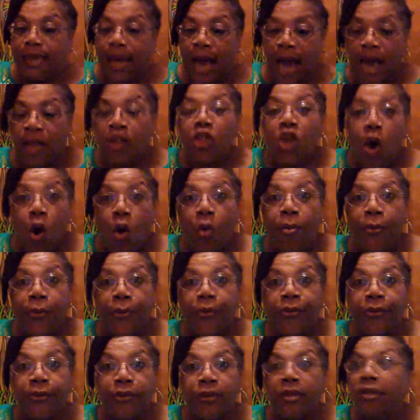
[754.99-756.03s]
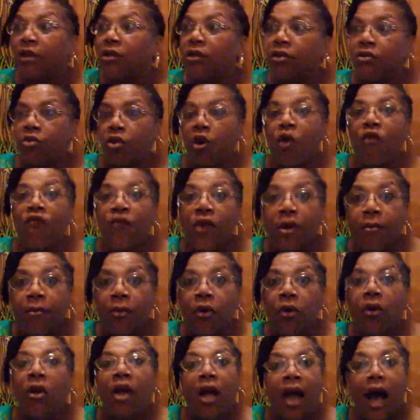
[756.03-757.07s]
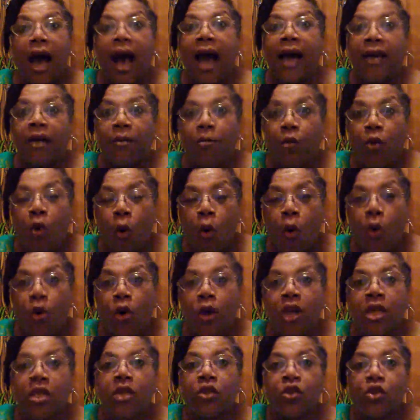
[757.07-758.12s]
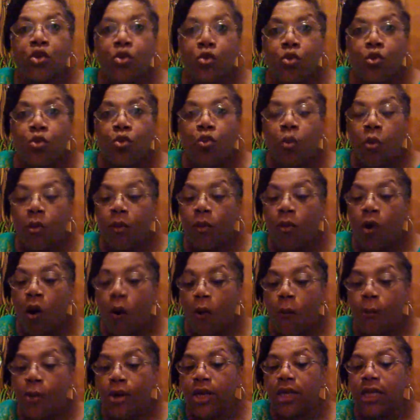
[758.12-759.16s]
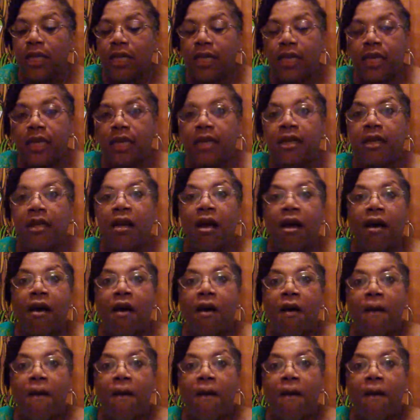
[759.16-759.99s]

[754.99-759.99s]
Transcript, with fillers: October November, I am going to go put in